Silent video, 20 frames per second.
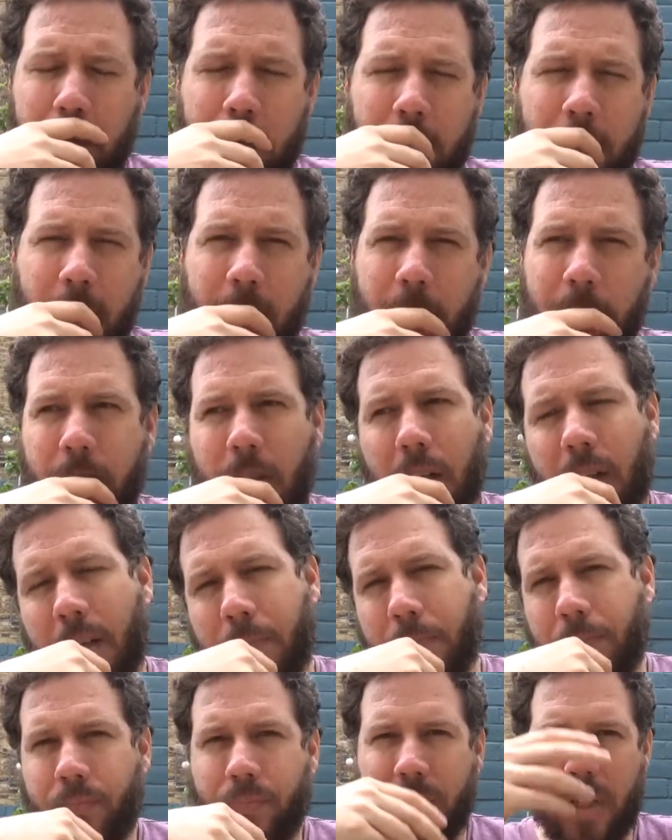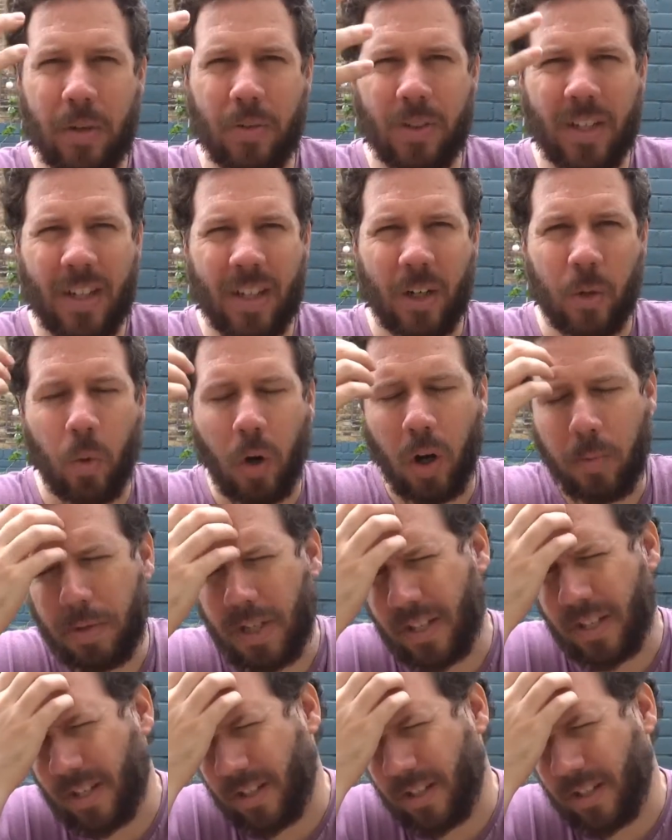because I was like, it's getting quite busy